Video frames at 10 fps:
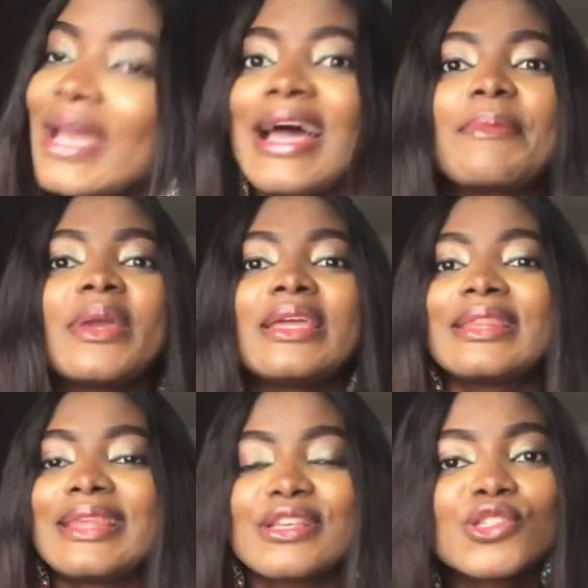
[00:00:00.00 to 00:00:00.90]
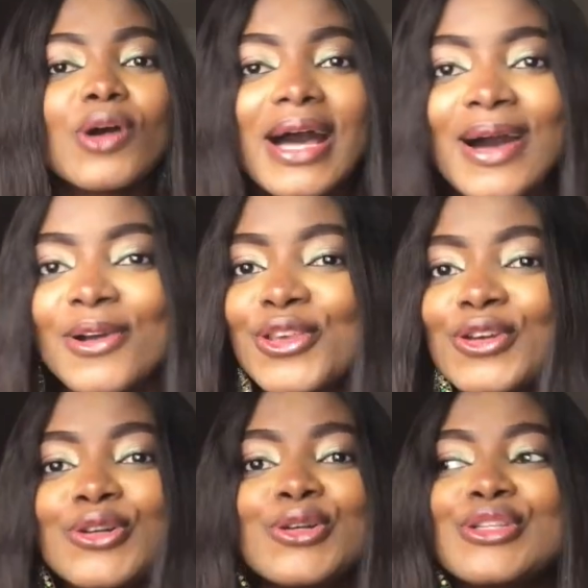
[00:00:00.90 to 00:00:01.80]
I mean, there's no how you're
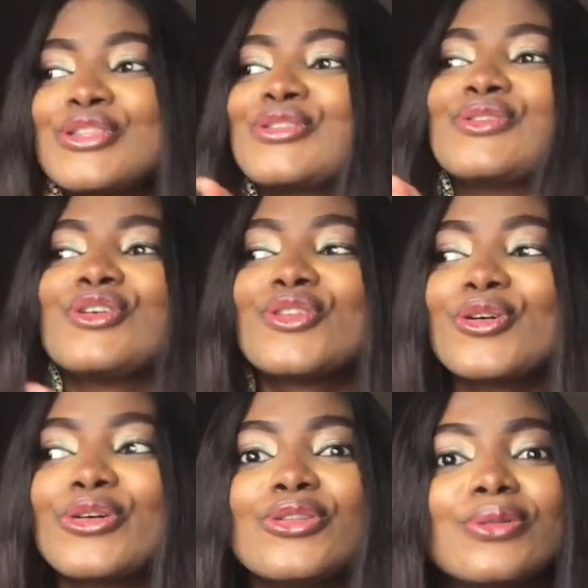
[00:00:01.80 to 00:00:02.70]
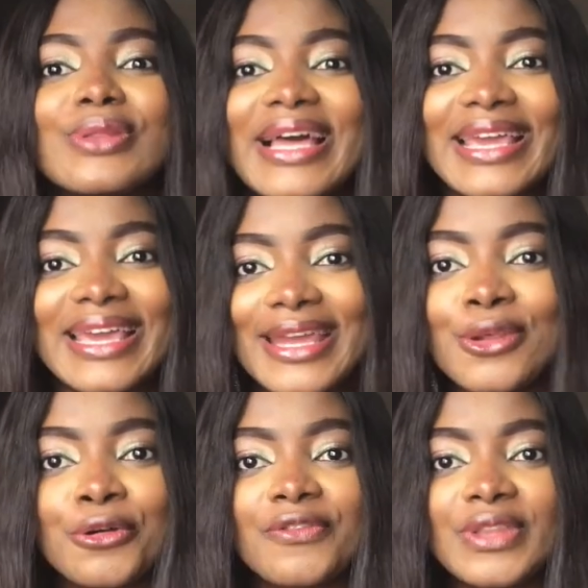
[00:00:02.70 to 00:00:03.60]
not going to like any
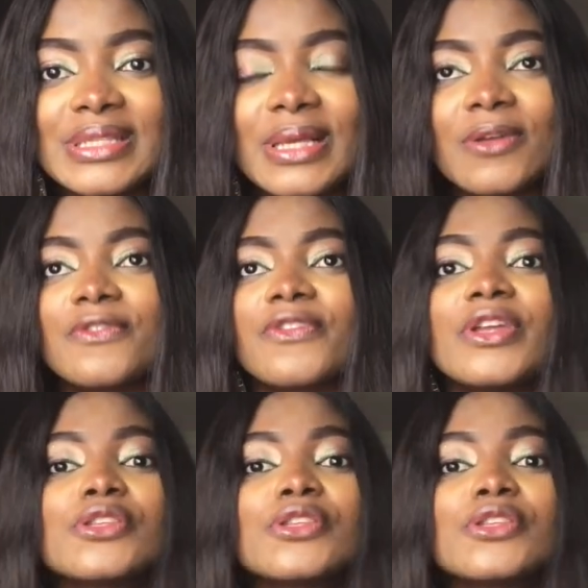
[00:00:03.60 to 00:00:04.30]
of this outfit.